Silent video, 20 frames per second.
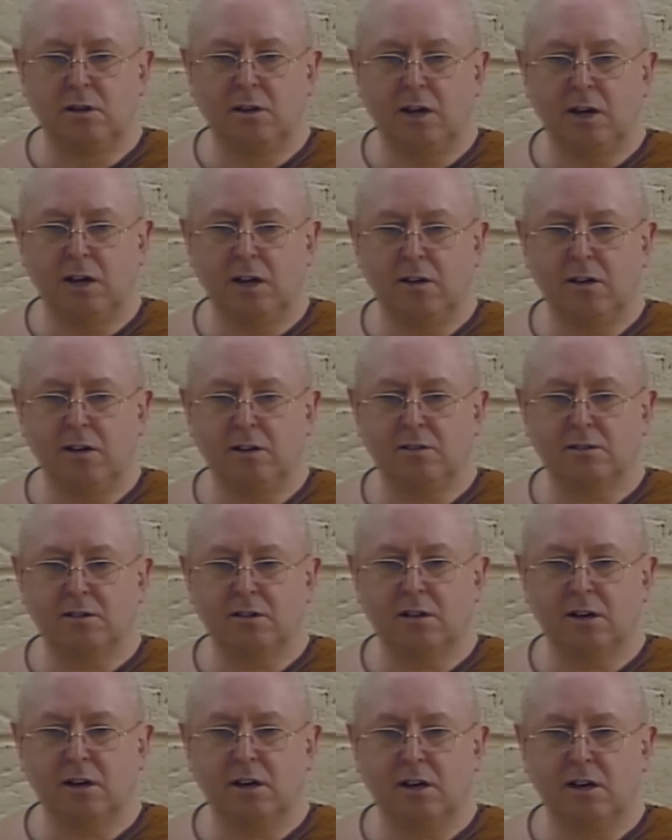And this
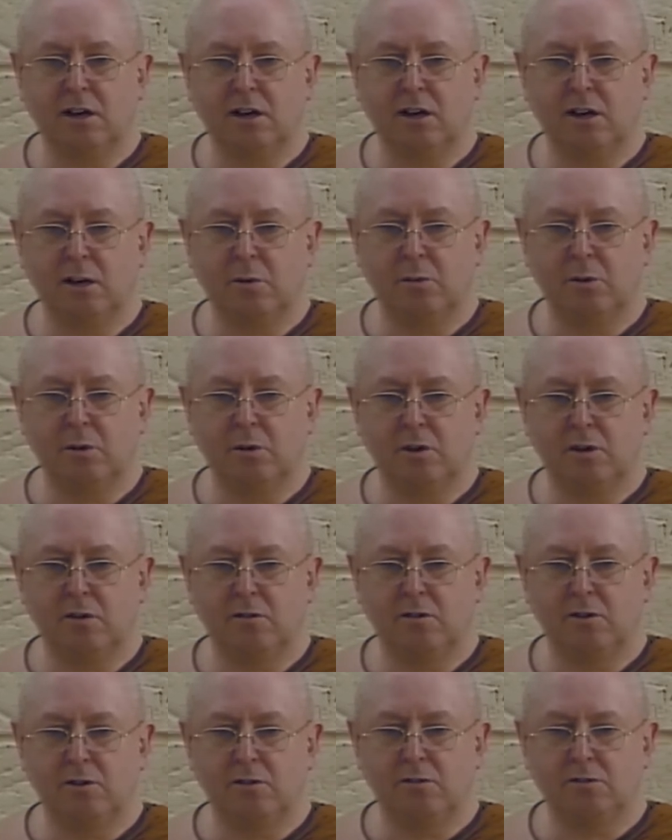guy came on the
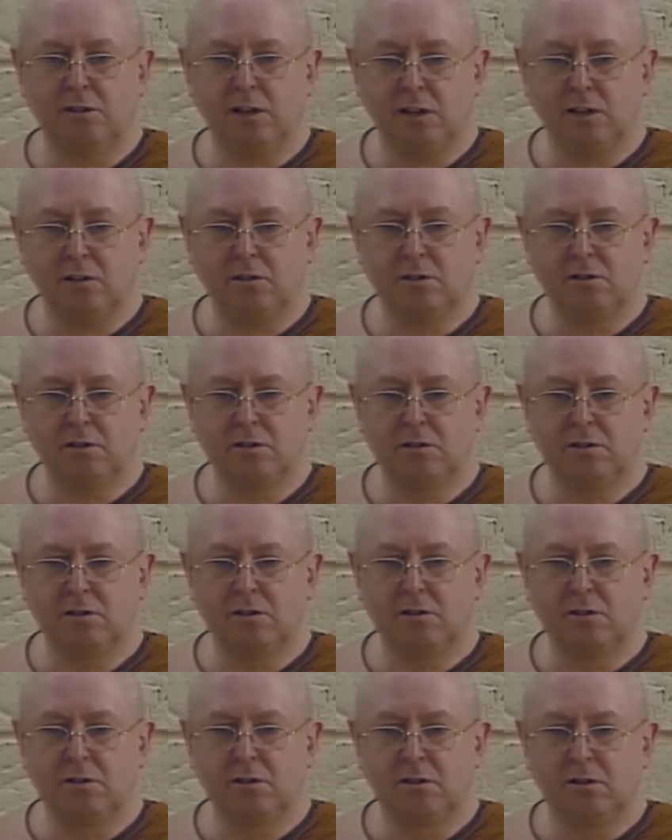retreat
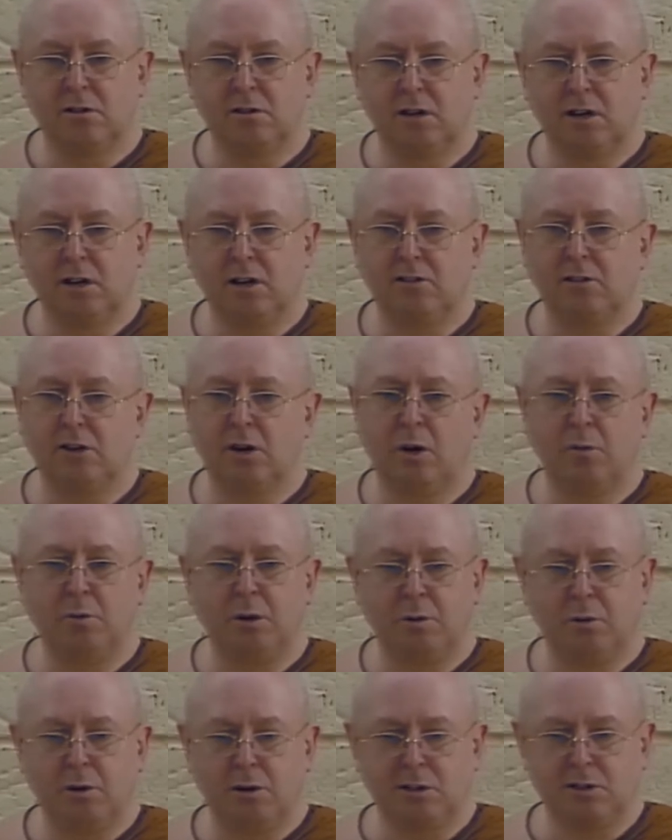and he told me
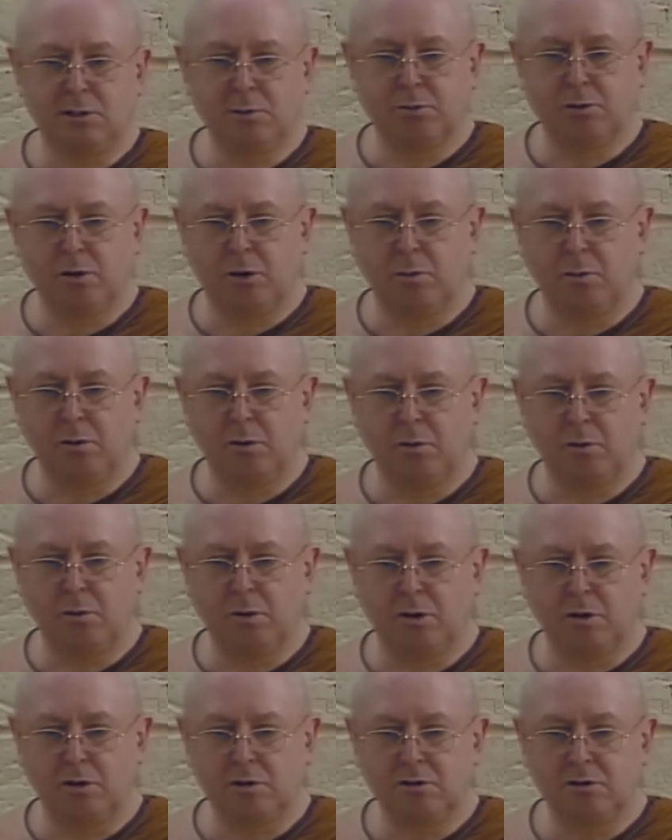what his problem
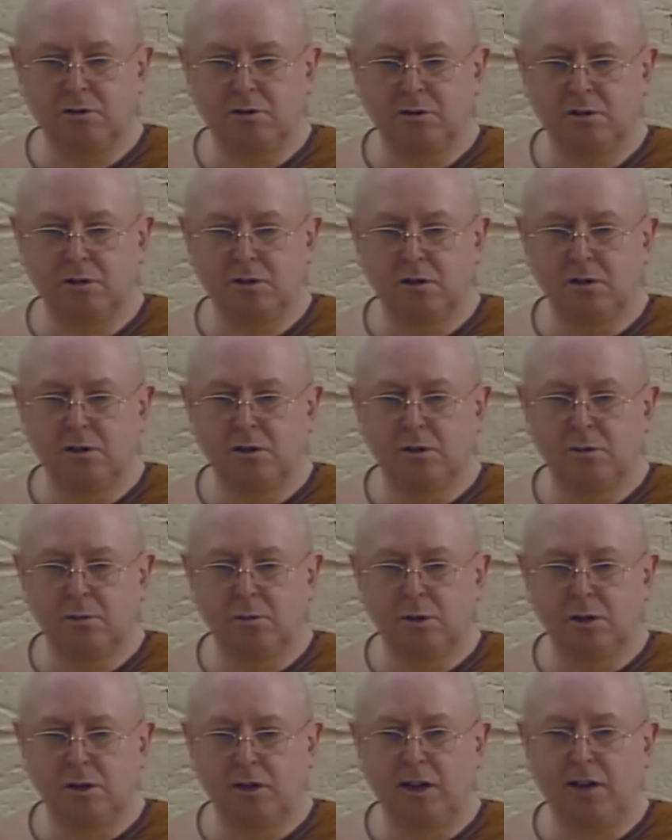was.
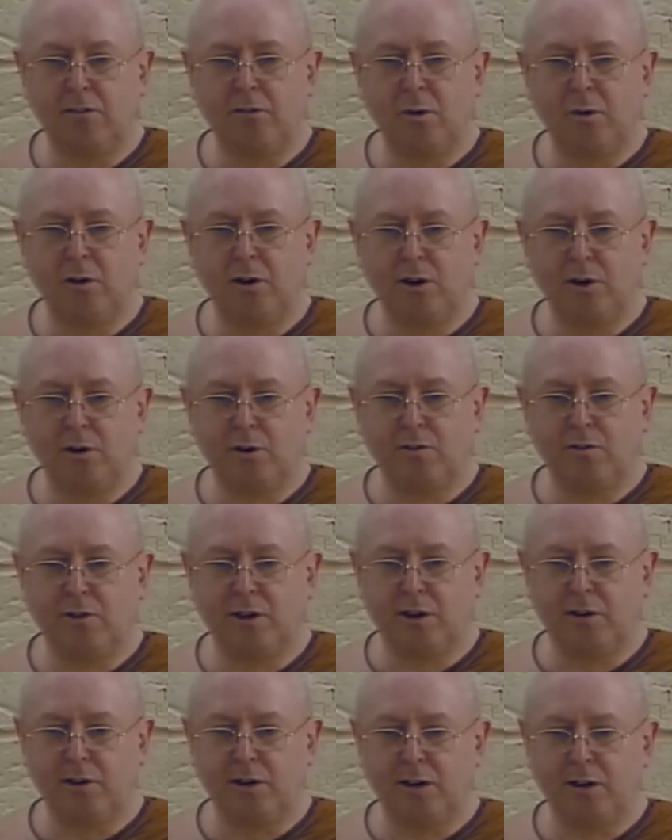But everyone else
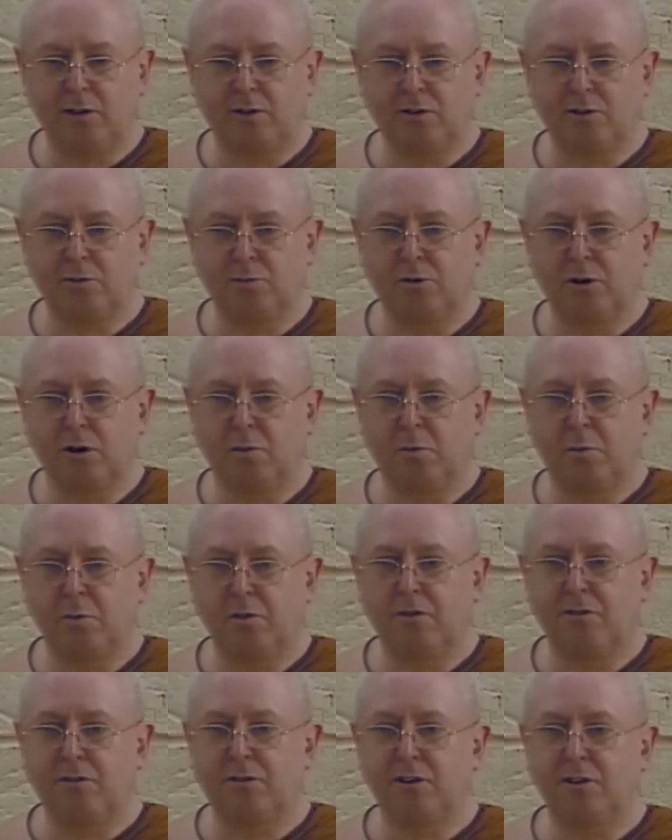found out his problem
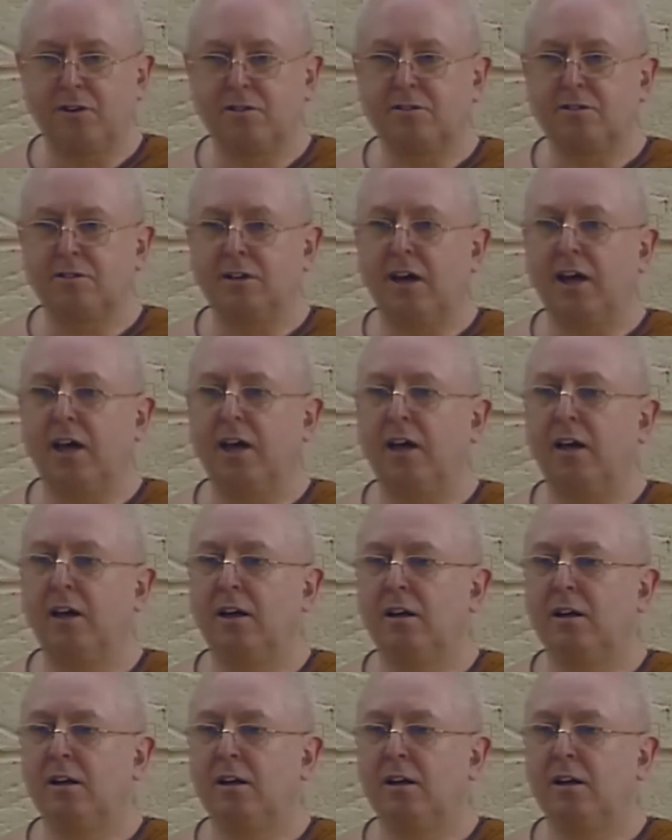the first day.